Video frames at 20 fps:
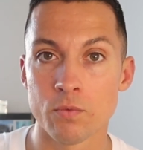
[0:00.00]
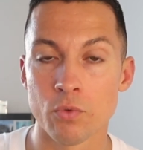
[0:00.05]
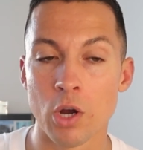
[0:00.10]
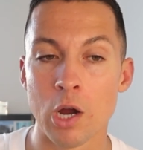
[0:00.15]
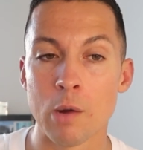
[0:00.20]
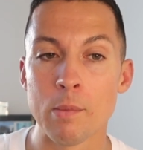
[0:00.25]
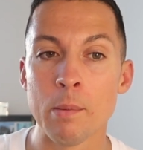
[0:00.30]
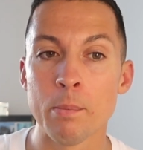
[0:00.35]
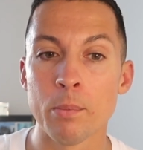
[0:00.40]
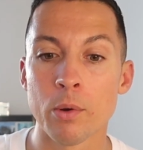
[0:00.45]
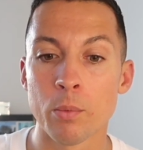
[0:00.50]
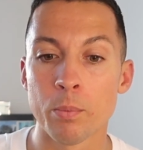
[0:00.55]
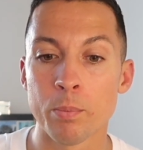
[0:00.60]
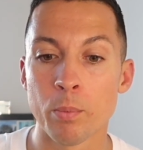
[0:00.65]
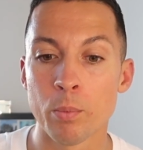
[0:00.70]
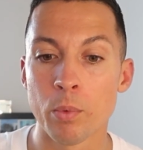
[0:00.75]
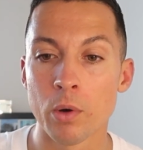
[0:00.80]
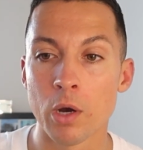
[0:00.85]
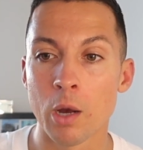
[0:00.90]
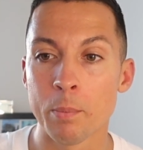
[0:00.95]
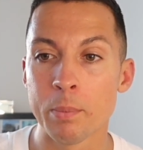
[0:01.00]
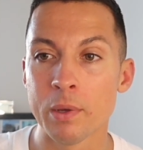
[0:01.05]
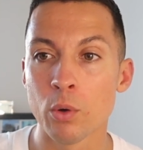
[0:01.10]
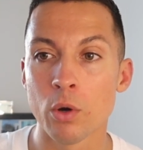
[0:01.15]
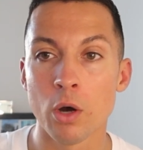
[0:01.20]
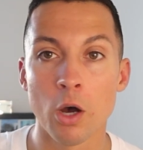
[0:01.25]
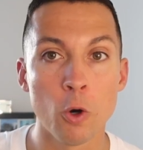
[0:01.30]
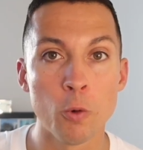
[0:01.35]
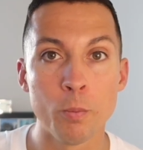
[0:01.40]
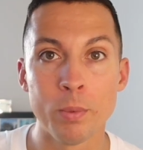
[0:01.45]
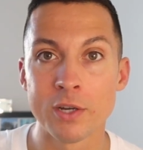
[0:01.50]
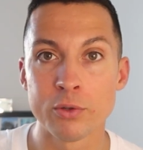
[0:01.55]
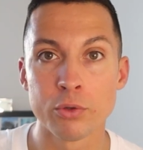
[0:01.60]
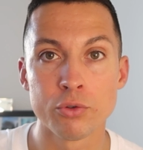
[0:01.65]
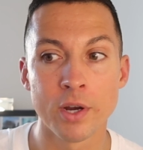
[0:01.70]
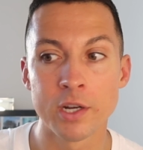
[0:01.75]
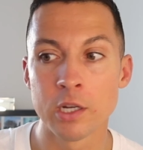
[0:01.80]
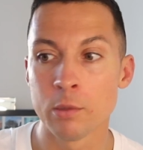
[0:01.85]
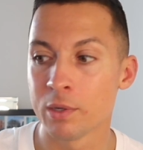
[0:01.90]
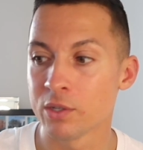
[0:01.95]
Right? I remember I built a whole personal
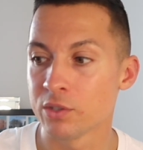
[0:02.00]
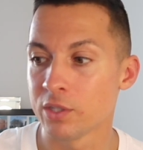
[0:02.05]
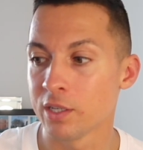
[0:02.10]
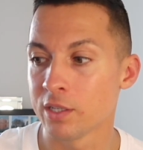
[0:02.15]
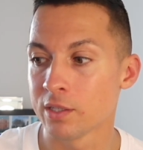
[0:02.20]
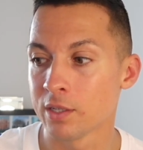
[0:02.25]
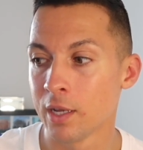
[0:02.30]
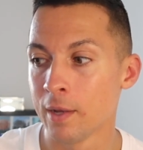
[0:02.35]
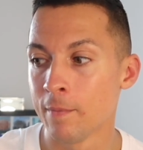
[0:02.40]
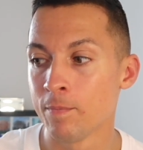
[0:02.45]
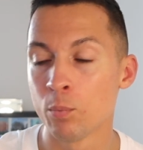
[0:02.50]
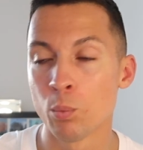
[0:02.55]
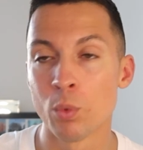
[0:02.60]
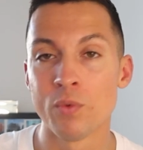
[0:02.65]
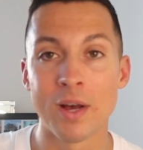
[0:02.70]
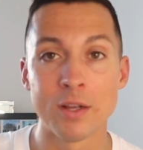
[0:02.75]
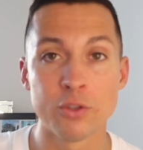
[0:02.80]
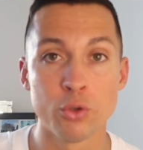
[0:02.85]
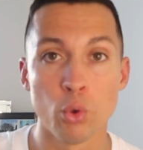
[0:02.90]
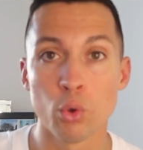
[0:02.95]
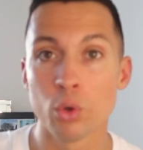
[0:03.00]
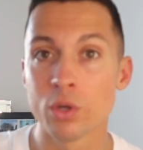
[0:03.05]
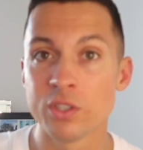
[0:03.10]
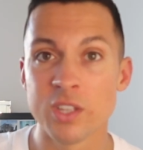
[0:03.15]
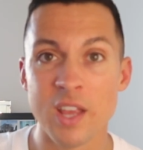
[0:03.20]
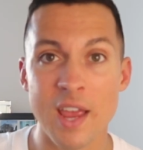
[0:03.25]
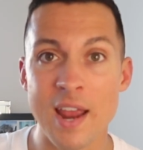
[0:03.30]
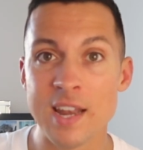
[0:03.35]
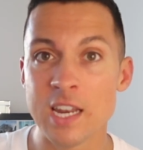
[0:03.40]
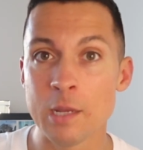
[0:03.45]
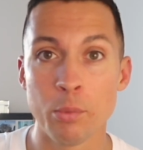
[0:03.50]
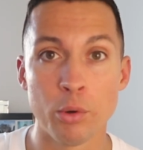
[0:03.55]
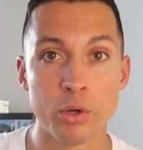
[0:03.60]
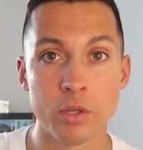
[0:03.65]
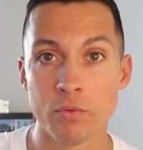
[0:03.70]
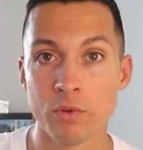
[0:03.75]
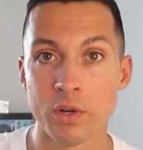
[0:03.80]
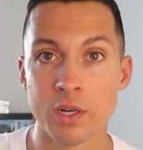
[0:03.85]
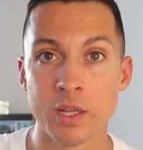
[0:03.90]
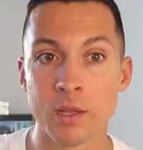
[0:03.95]
training business without talking to
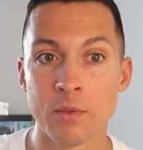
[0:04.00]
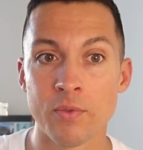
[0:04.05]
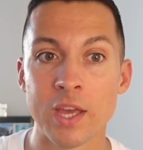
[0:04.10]
anybody really.